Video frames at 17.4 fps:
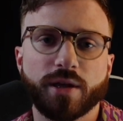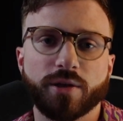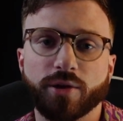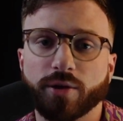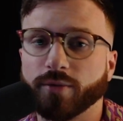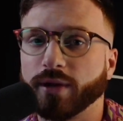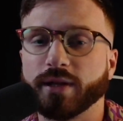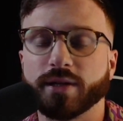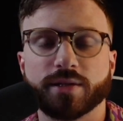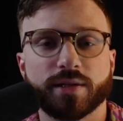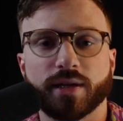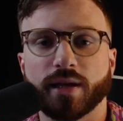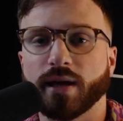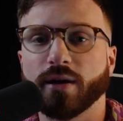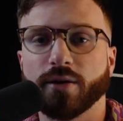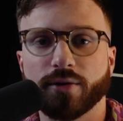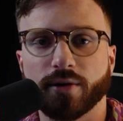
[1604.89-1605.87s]
you can really
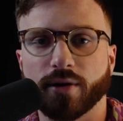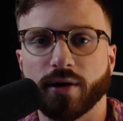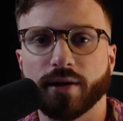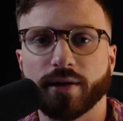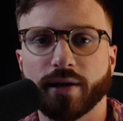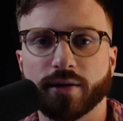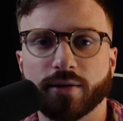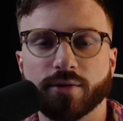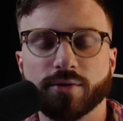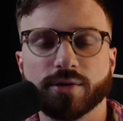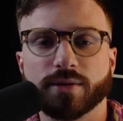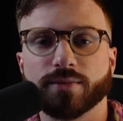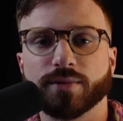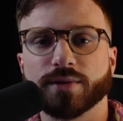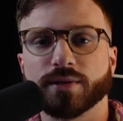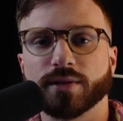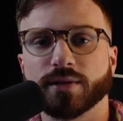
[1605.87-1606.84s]
scale your online coaching
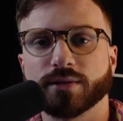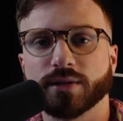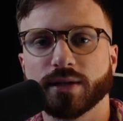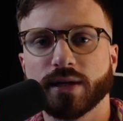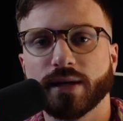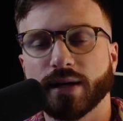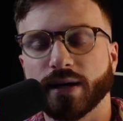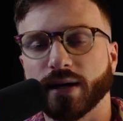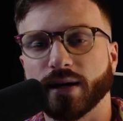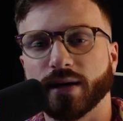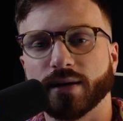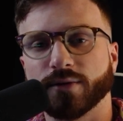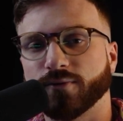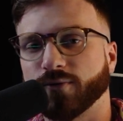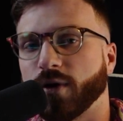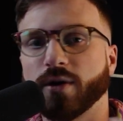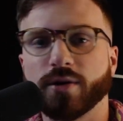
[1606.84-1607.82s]
business uh,
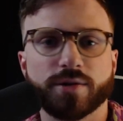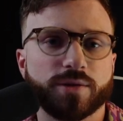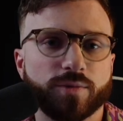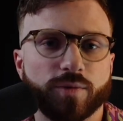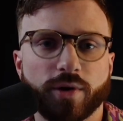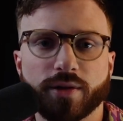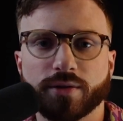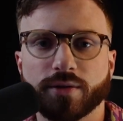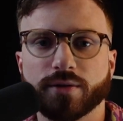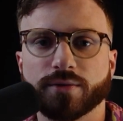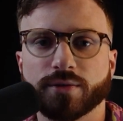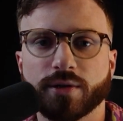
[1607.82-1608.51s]
as far as you want to.